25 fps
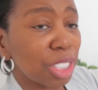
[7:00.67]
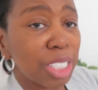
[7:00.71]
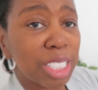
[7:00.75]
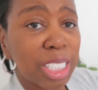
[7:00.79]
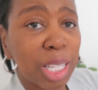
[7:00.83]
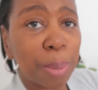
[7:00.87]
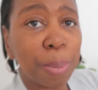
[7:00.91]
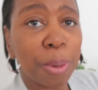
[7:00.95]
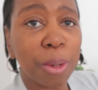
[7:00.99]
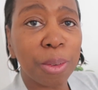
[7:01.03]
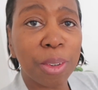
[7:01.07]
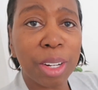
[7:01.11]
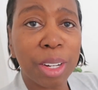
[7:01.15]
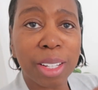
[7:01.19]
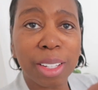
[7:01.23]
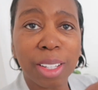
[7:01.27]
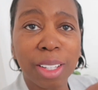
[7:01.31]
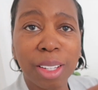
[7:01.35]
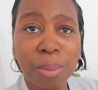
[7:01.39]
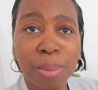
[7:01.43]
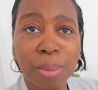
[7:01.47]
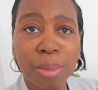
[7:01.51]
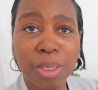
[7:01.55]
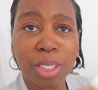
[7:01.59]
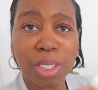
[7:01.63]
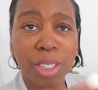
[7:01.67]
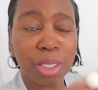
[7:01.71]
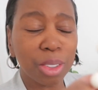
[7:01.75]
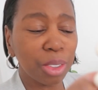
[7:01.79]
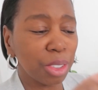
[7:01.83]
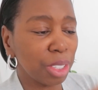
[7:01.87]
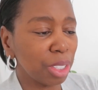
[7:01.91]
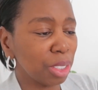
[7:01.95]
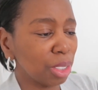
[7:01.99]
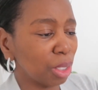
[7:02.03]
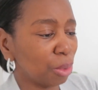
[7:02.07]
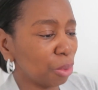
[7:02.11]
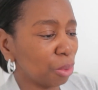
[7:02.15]
just separate them, so you've
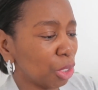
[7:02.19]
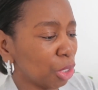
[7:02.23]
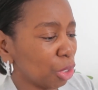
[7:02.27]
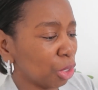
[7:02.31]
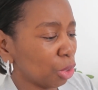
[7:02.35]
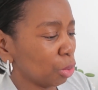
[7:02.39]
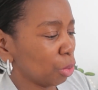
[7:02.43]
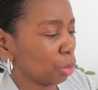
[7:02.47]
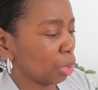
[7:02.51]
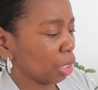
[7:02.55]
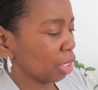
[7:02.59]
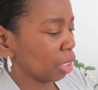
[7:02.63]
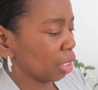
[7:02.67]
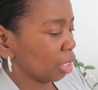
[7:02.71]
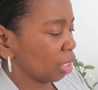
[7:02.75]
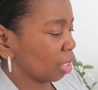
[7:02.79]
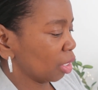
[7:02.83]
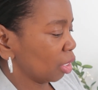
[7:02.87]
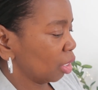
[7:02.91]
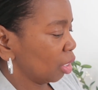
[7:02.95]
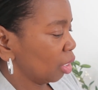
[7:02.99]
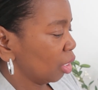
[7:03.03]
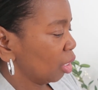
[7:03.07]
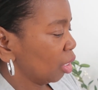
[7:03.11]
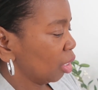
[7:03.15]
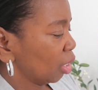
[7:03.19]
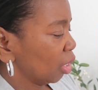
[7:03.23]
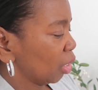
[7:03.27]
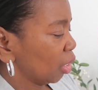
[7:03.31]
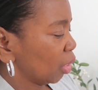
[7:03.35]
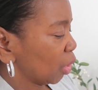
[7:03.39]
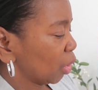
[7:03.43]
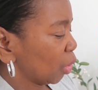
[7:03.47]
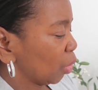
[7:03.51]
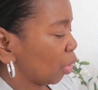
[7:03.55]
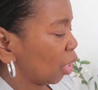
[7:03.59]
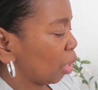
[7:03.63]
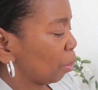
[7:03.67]
got individual ones.
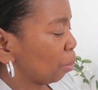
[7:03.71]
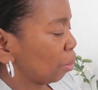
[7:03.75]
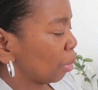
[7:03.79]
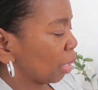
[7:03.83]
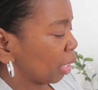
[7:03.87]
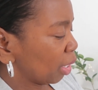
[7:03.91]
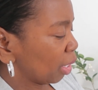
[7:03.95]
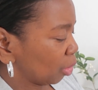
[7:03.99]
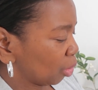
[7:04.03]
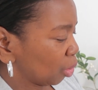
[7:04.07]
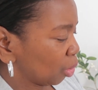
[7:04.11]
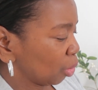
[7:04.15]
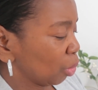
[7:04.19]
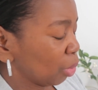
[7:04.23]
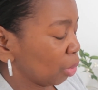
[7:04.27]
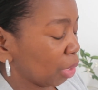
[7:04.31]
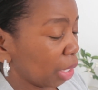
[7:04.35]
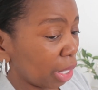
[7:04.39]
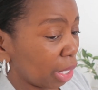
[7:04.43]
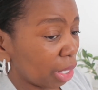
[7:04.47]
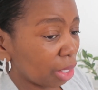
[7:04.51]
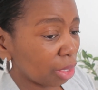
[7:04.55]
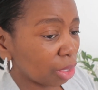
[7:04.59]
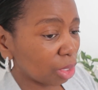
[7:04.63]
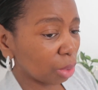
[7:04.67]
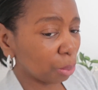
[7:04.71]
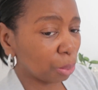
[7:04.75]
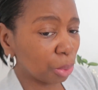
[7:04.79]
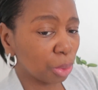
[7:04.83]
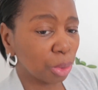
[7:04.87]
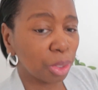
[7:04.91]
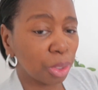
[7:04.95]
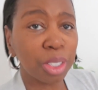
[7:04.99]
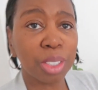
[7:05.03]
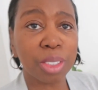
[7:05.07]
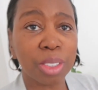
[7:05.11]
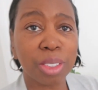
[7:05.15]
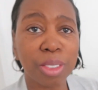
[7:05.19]
So I might do that to
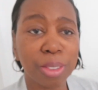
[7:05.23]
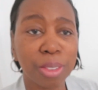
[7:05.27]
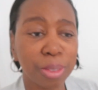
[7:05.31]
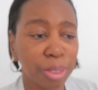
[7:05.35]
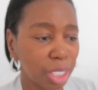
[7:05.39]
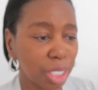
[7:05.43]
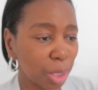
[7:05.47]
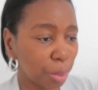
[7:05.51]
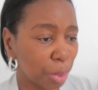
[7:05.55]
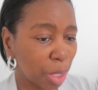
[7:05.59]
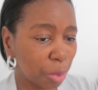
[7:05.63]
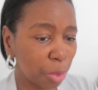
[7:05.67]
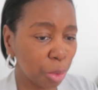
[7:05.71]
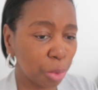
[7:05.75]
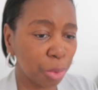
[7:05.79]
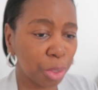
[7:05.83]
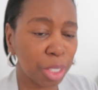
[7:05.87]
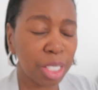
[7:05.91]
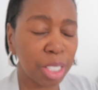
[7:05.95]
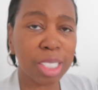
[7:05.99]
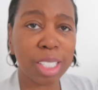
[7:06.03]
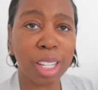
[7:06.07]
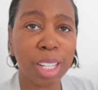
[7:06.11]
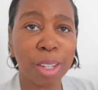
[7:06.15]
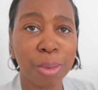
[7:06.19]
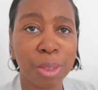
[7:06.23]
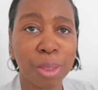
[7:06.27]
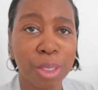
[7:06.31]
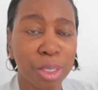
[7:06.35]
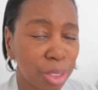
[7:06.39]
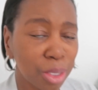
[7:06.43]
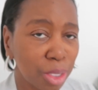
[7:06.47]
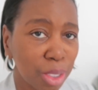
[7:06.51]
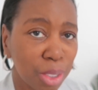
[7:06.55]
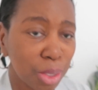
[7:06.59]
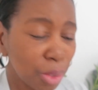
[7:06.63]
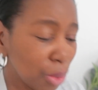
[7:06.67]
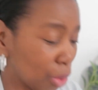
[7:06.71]
put on some other things that I've
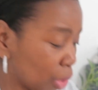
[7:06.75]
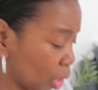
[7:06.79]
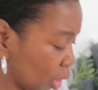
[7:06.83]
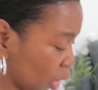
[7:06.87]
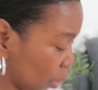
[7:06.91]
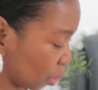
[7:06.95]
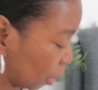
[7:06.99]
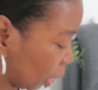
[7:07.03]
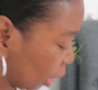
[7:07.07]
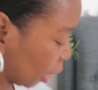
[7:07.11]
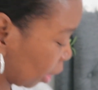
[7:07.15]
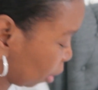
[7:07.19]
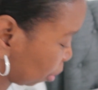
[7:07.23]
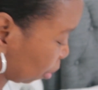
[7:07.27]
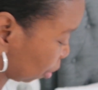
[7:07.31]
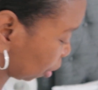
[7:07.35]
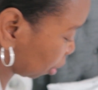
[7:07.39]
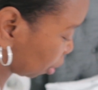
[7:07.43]
got to display